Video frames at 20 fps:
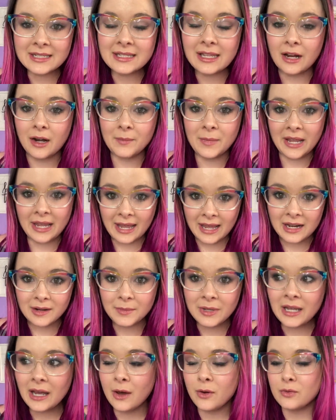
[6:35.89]
They are my
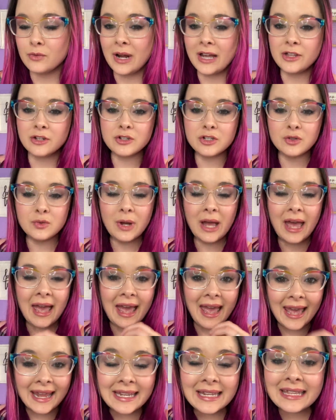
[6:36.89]
enemy. I would rather do
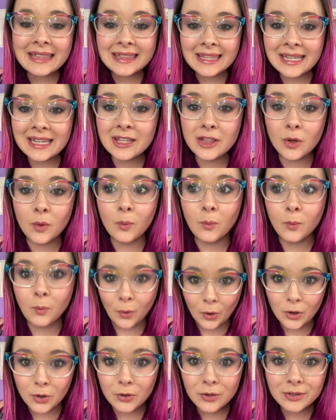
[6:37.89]
anything in the
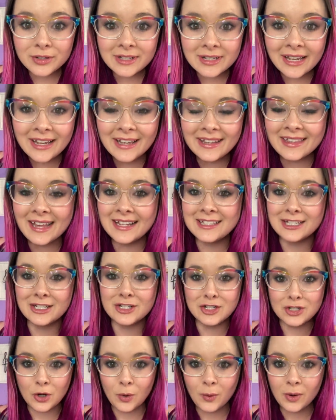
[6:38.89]
world that's a
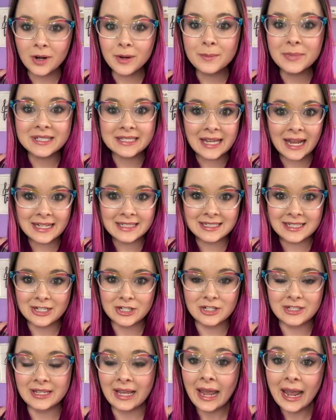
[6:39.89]
chore besides
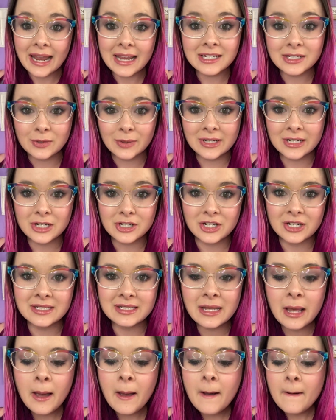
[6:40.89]
dishes. I hate doing dishes.